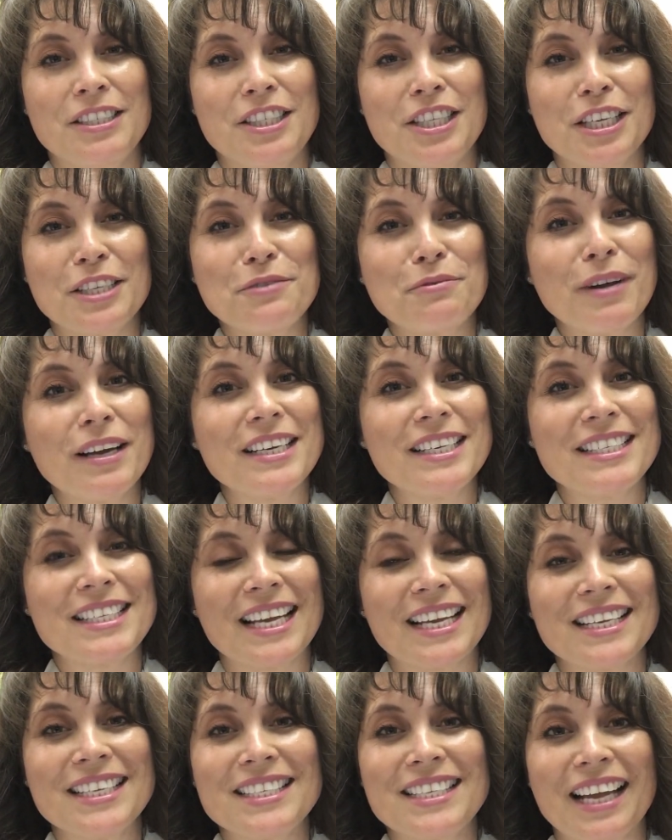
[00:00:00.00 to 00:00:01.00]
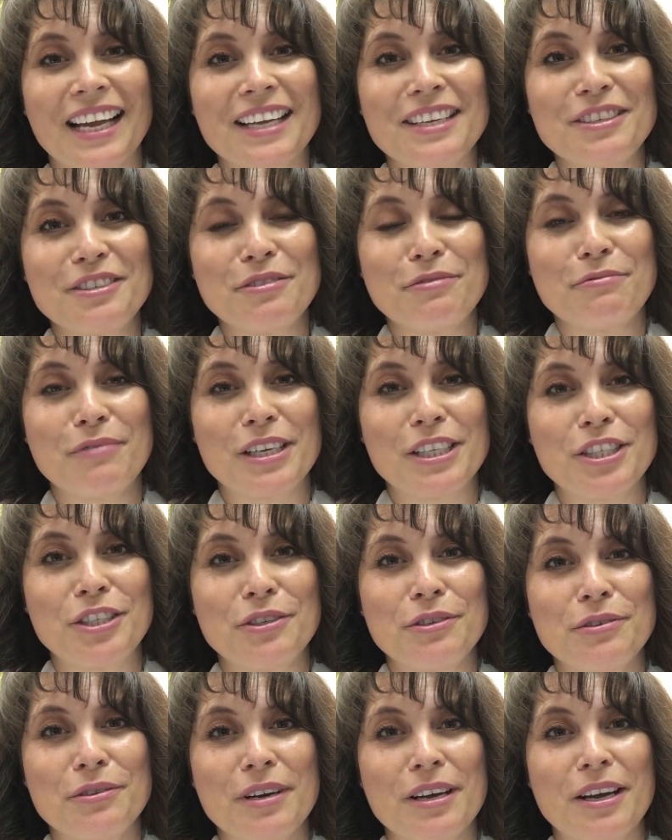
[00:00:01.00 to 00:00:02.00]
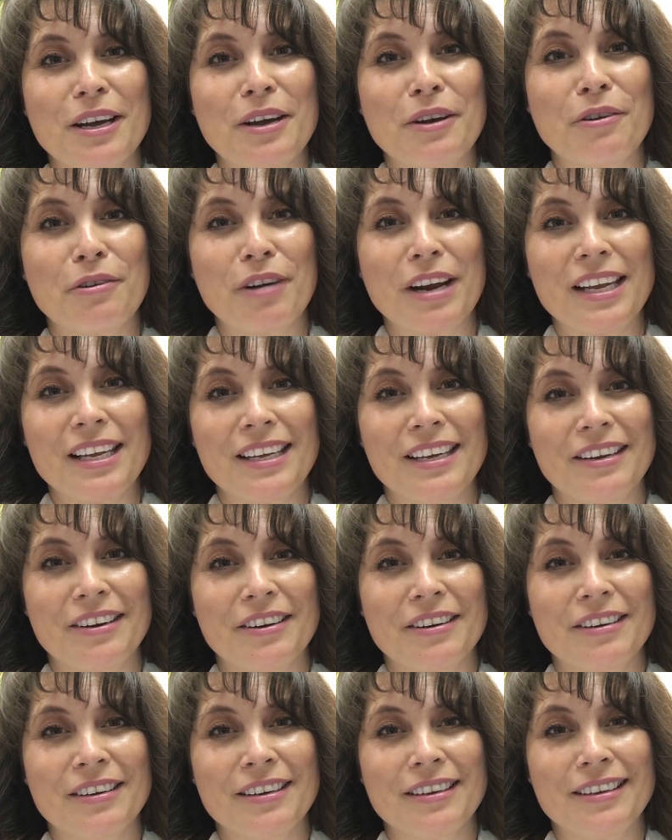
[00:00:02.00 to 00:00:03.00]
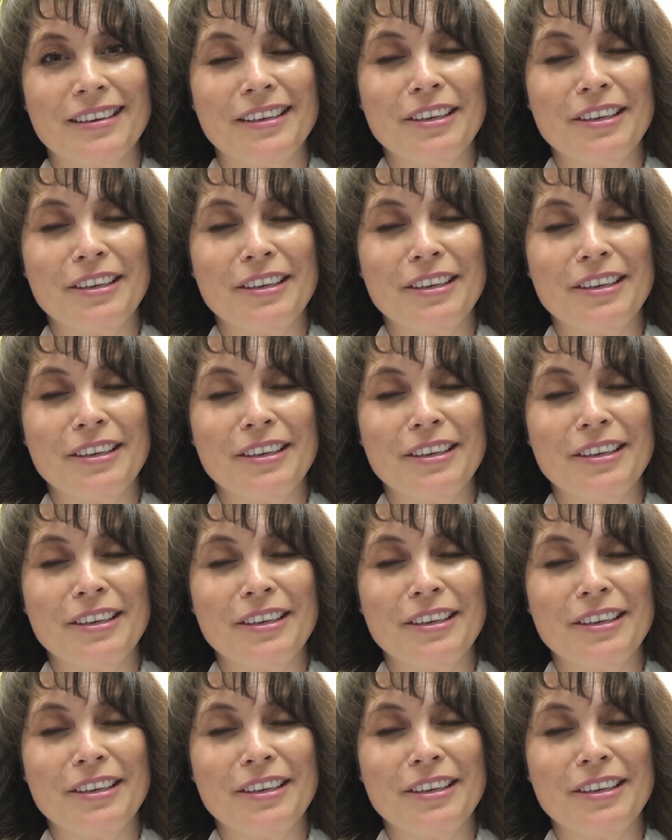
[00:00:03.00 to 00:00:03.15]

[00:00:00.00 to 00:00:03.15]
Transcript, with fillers: Just wanted to take a second to wish you a great year,